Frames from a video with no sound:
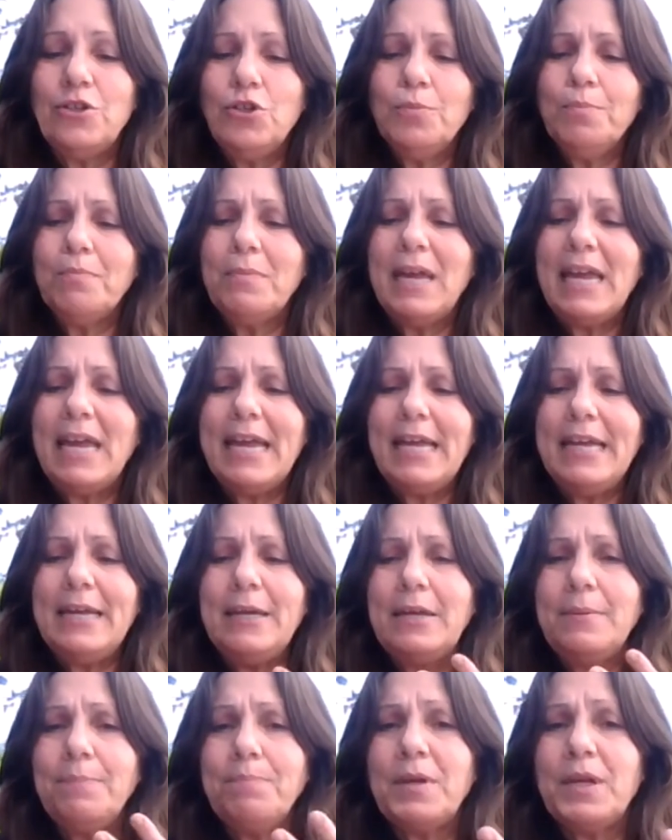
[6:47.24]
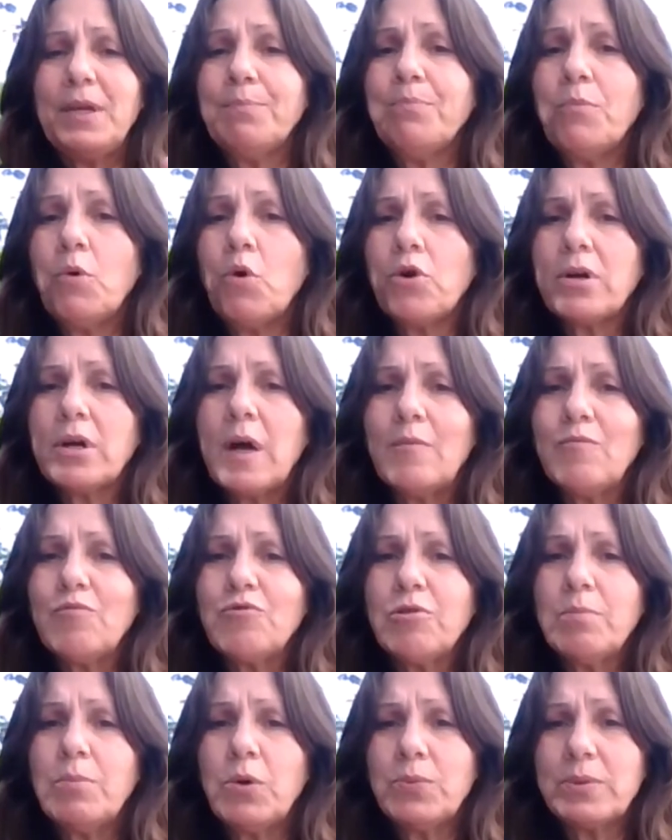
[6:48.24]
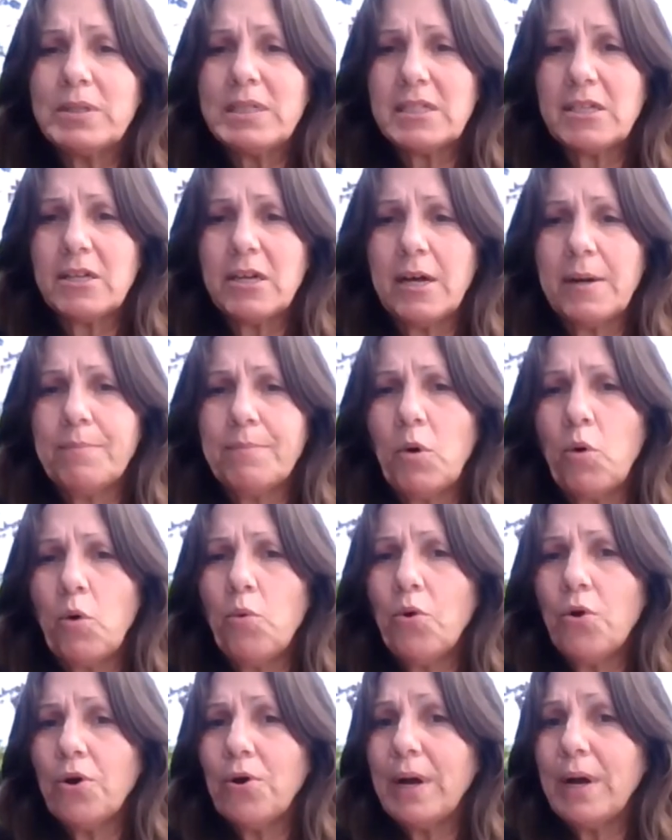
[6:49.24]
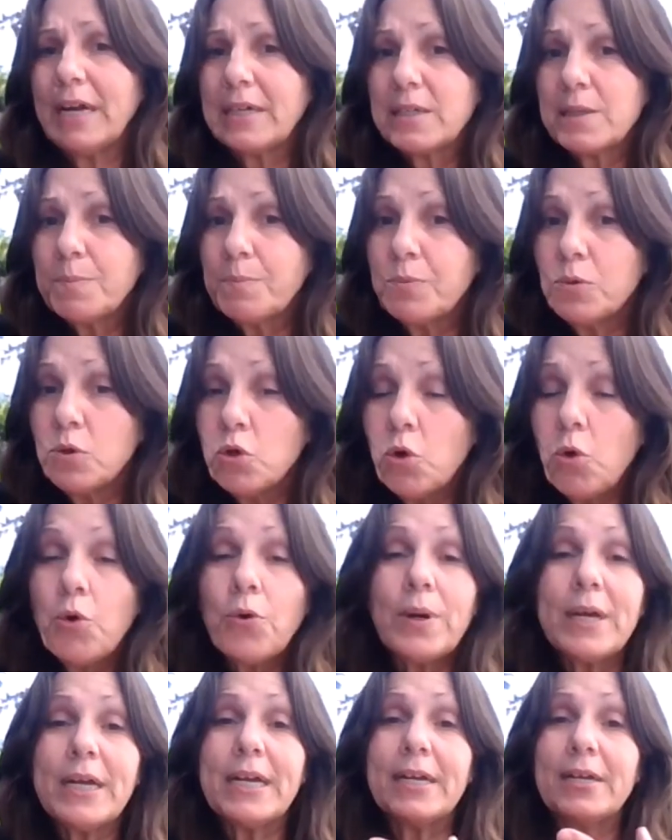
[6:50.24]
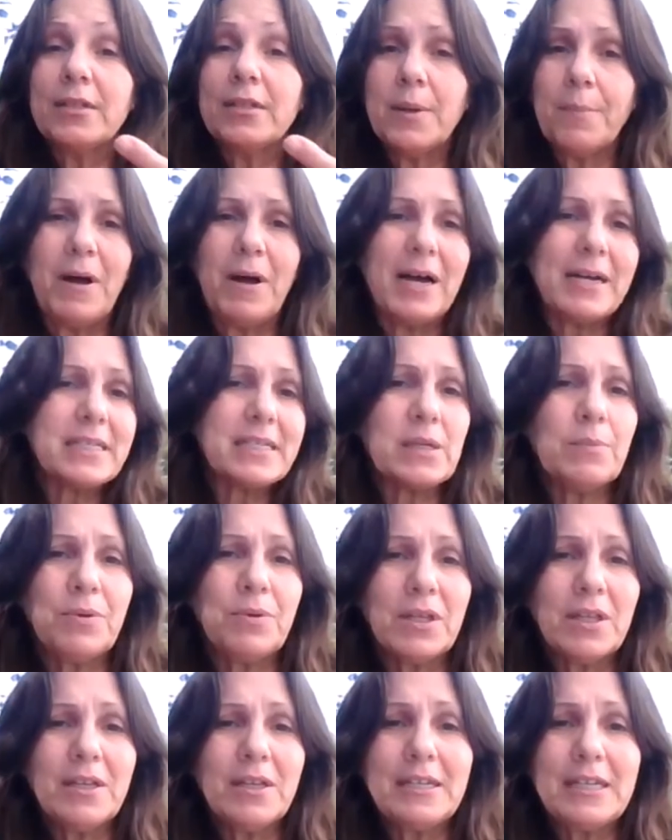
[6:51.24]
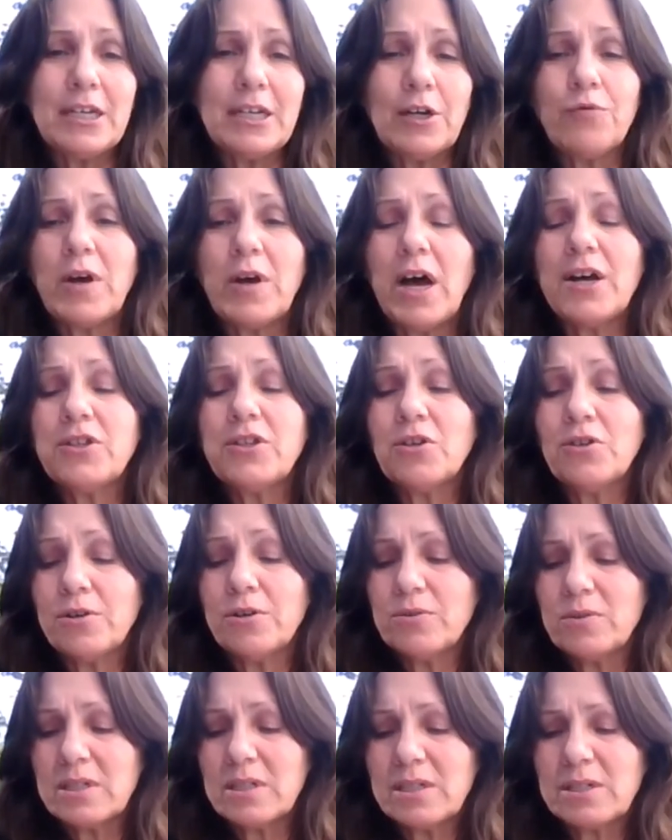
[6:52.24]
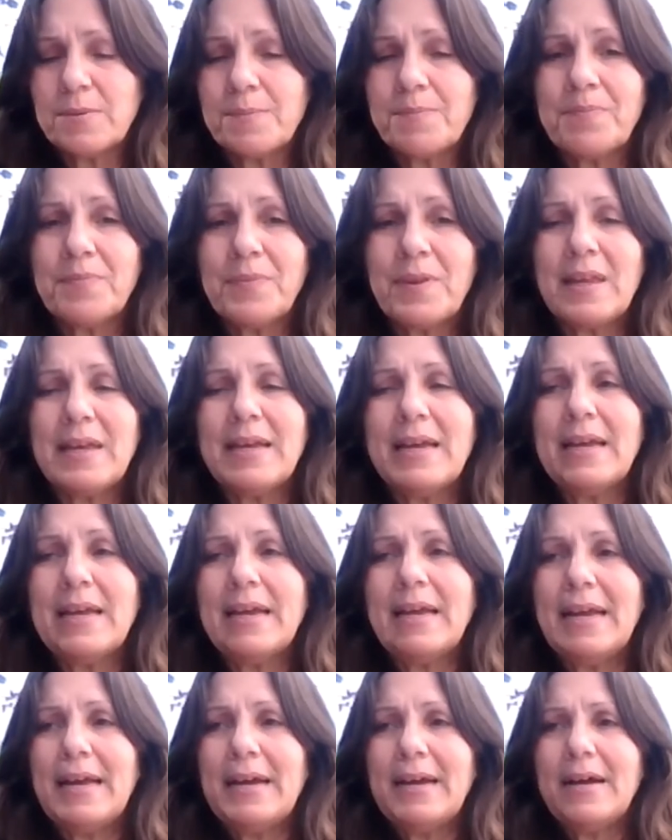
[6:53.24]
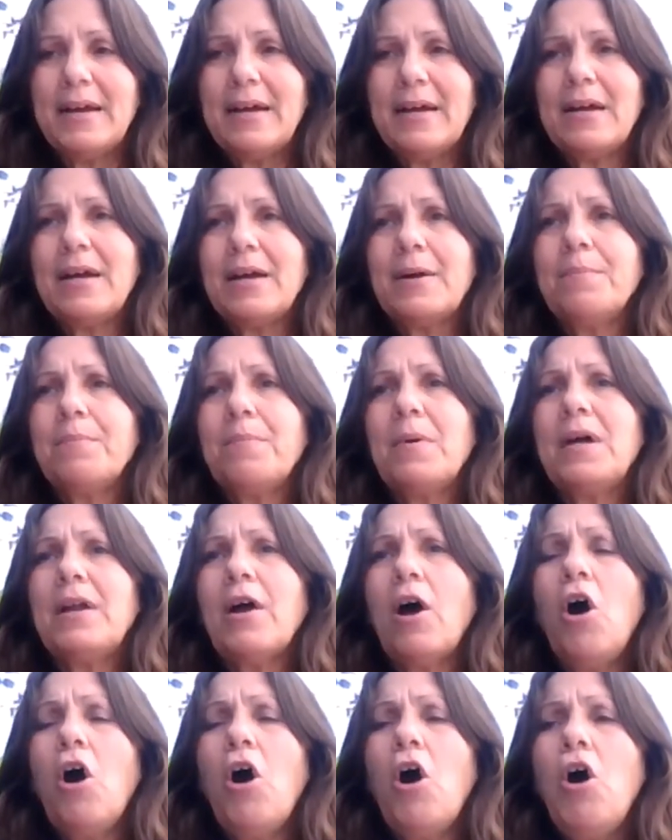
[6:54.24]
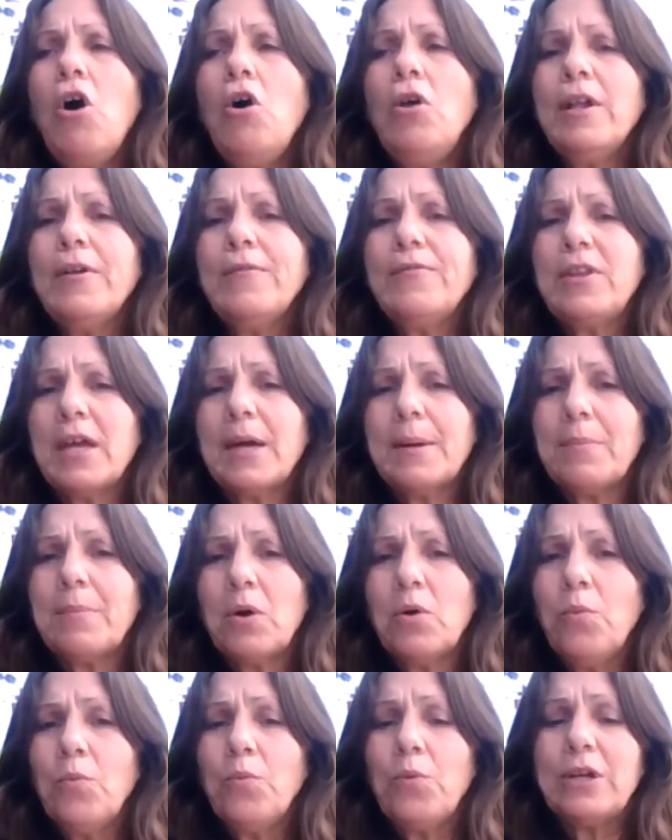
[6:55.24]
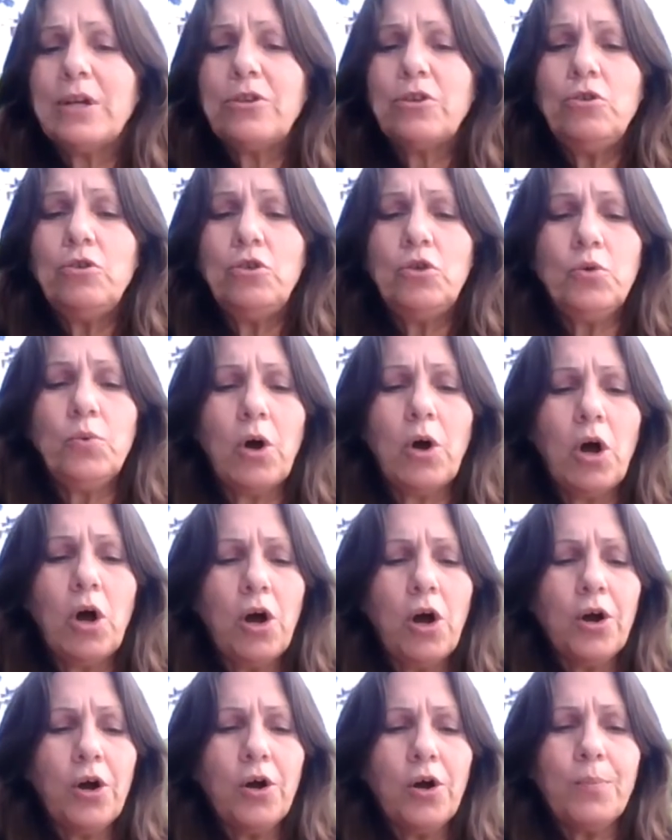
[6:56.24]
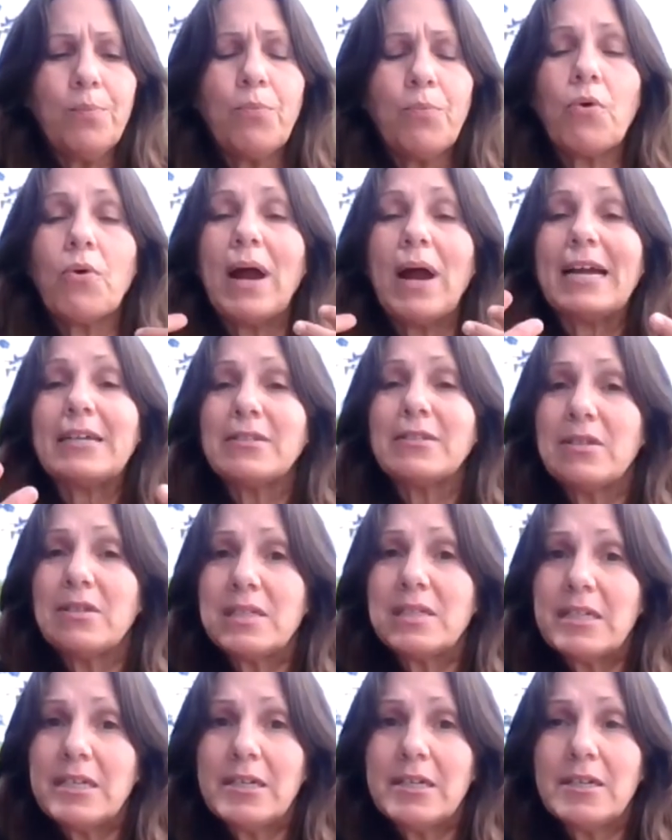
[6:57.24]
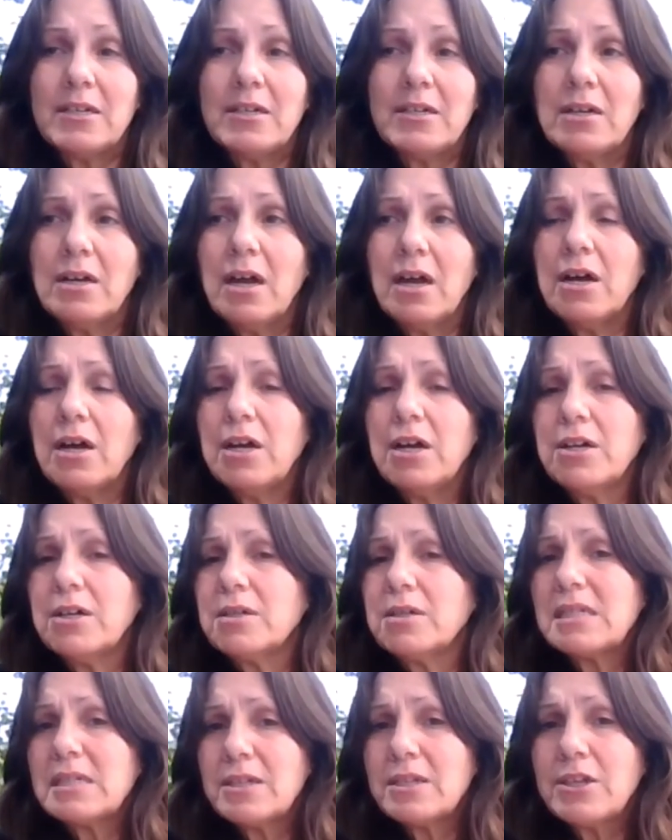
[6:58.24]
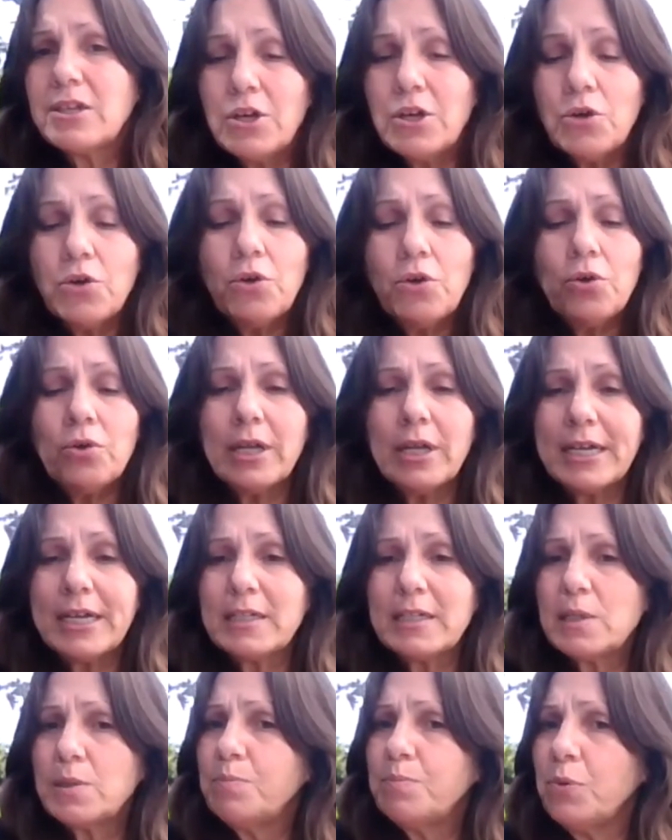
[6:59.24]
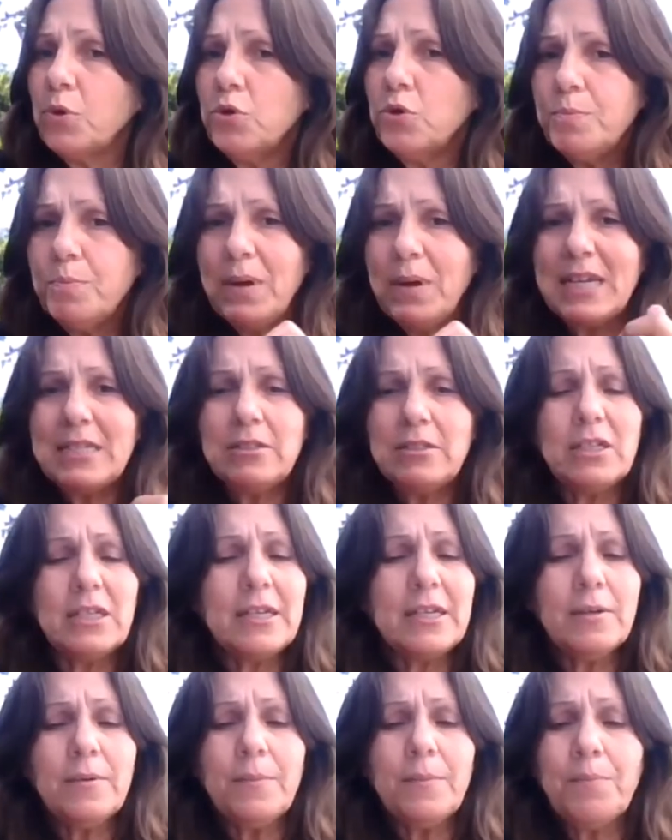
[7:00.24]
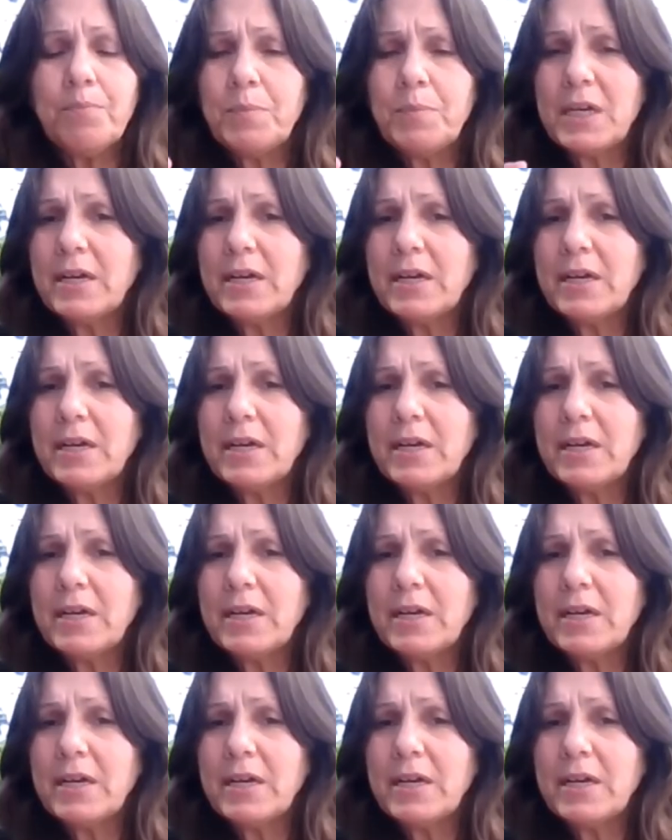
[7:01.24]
You may be more comfortable with some or exploring the possibility of others. But all of them, whether you are practicing a skill like spoon bending,